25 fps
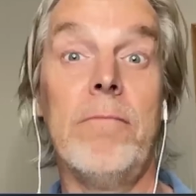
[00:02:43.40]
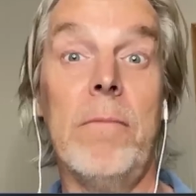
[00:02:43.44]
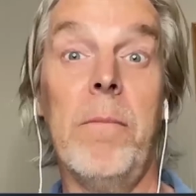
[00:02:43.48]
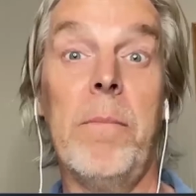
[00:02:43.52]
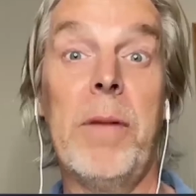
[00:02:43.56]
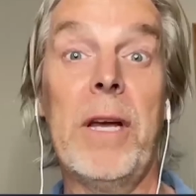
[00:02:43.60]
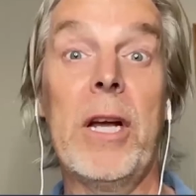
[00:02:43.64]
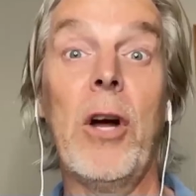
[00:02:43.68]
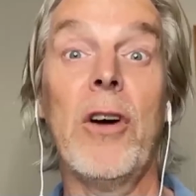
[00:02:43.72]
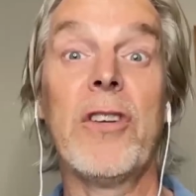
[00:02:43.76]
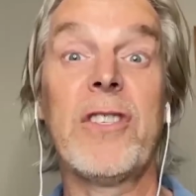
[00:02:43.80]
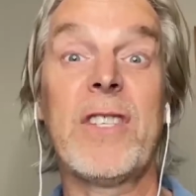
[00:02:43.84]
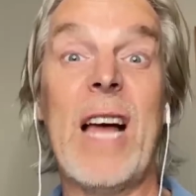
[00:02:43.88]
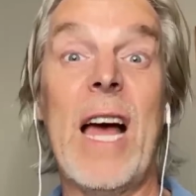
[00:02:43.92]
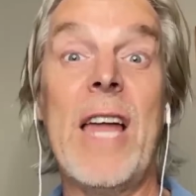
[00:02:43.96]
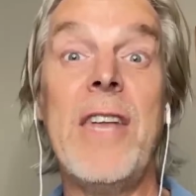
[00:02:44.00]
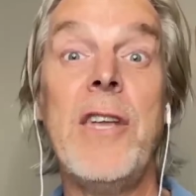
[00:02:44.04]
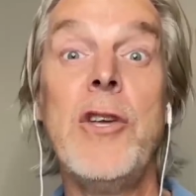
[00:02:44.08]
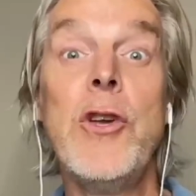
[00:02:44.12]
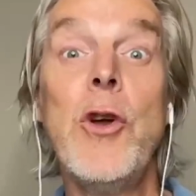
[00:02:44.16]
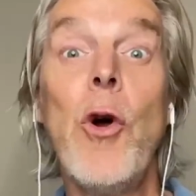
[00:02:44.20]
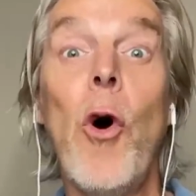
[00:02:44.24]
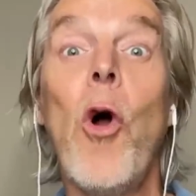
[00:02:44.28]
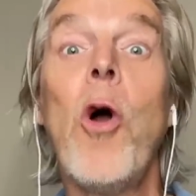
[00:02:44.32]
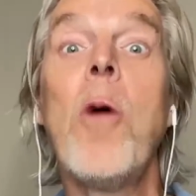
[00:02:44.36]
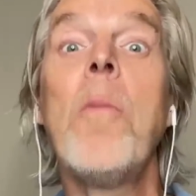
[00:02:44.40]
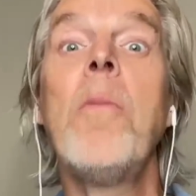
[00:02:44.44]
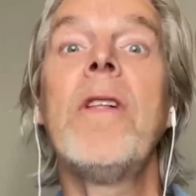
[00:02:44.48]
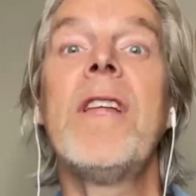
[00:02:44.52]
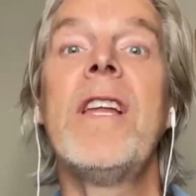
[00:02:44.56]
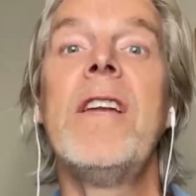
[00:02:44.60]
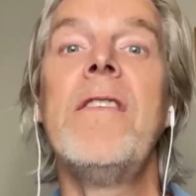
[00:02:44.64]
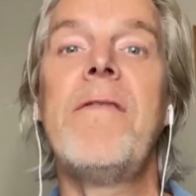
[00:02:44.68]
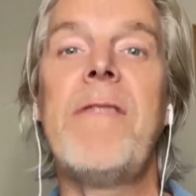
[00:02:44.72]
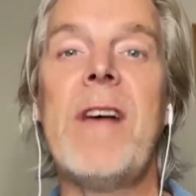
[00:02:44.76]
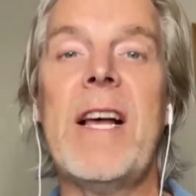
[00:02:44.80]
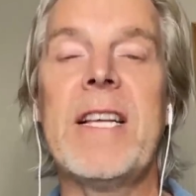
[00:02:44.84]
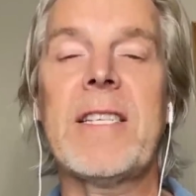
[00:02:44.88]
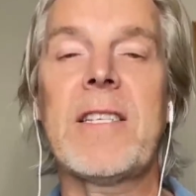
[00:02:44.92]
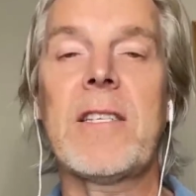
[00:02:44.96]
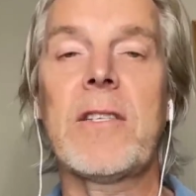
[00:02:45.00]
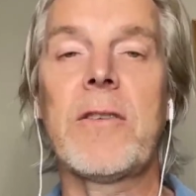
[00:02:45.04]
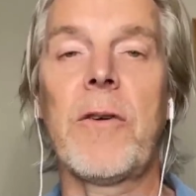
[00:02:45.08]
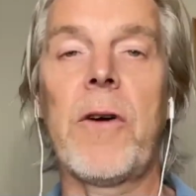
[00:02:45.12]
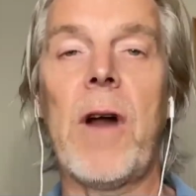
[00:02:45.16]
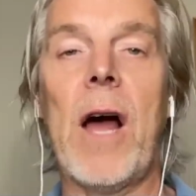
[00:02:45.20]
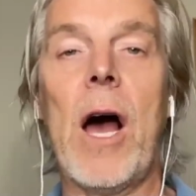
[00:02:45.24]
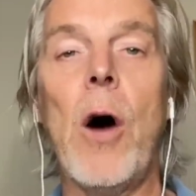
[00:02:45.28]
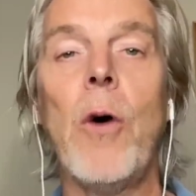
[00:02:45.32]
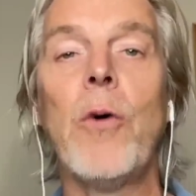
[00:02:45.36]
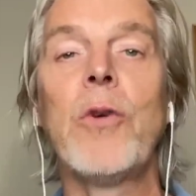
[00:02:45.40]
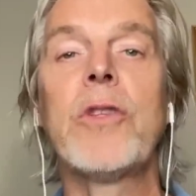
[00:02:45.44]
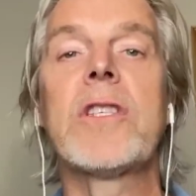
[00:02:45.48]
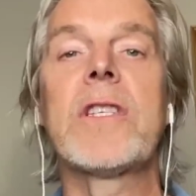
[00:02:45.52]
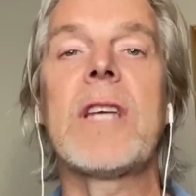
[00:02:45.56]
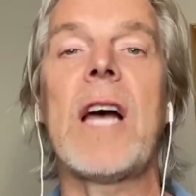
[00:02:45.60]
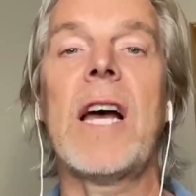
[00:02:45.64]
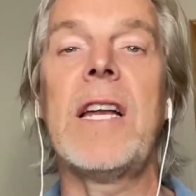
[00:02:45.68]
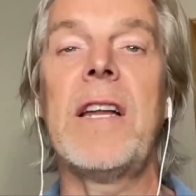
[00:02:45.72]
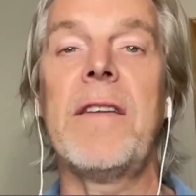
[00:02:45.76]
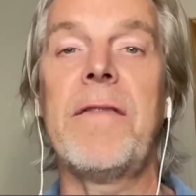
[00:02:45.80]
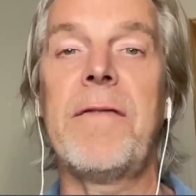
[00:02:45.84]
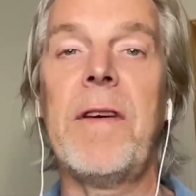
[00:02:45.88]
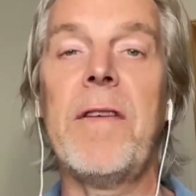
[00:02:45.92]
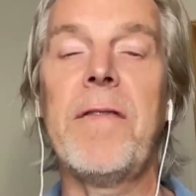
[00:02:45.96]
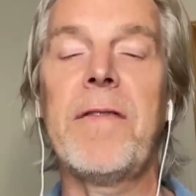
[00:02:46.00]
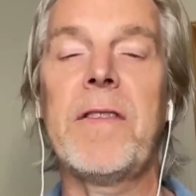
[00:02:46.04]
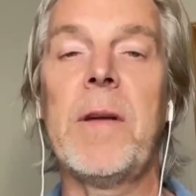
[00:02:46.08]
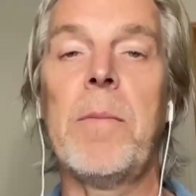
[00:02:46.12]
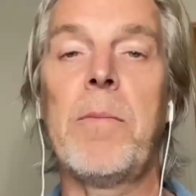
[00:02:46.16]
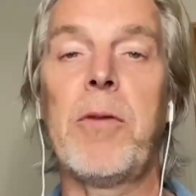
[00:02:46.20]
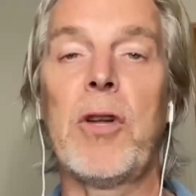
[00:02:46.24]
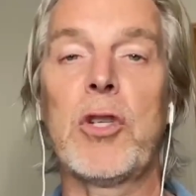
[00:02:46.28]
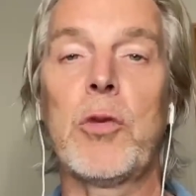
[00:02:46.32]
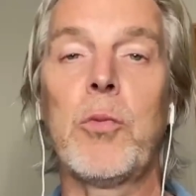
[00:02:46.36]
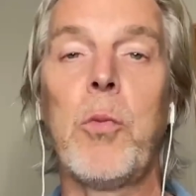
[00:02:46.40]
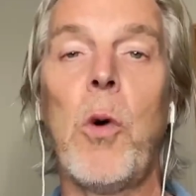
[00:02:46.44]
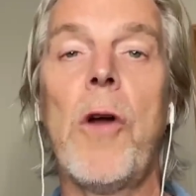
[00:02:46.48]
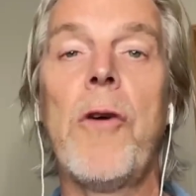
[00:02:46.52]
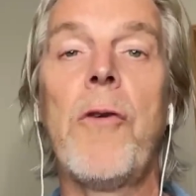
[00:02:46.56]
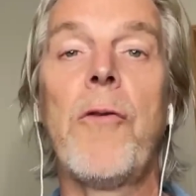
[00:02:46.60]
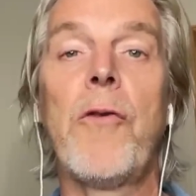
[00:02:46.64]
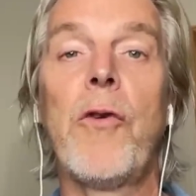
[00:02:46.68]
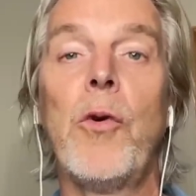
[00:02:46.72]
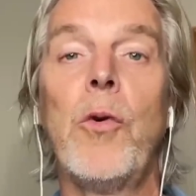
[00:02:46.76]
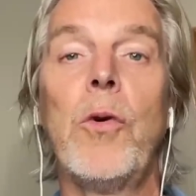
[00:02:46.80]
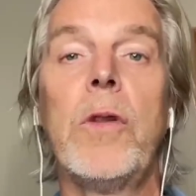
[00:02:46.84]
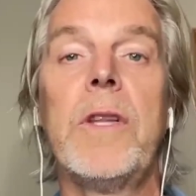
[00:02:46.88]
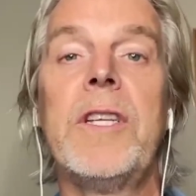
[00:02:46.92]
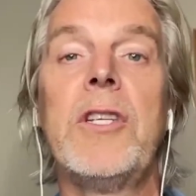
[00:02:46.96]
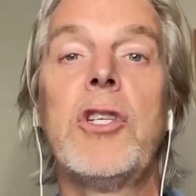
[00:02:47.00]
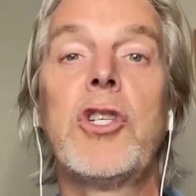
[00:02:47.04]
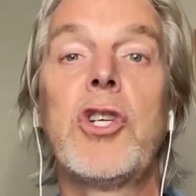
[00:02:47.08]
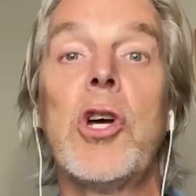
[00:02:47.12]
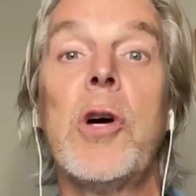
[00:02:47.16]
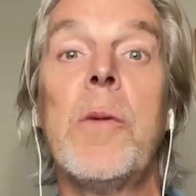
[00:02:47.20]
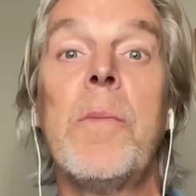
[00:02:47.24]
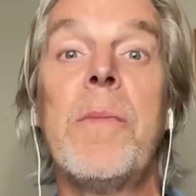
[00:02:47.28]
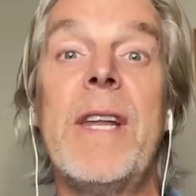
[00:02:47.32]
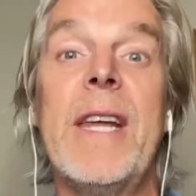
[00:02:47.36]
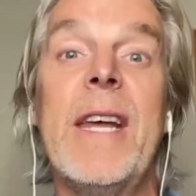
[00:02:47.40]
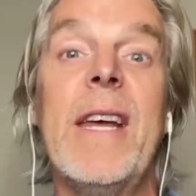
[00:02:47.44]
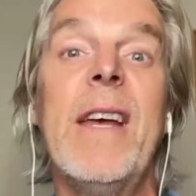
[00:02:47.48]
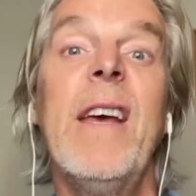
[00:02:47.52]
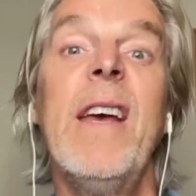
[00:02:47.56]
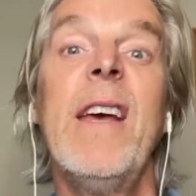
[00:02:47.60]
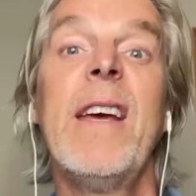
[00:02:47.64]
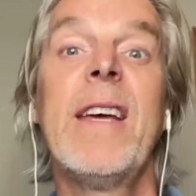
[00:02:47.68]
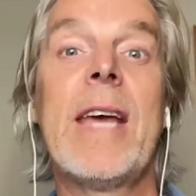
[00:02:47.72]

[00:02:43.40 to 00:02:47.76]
Because a normal investor outside a 50-plus-one rule in Germany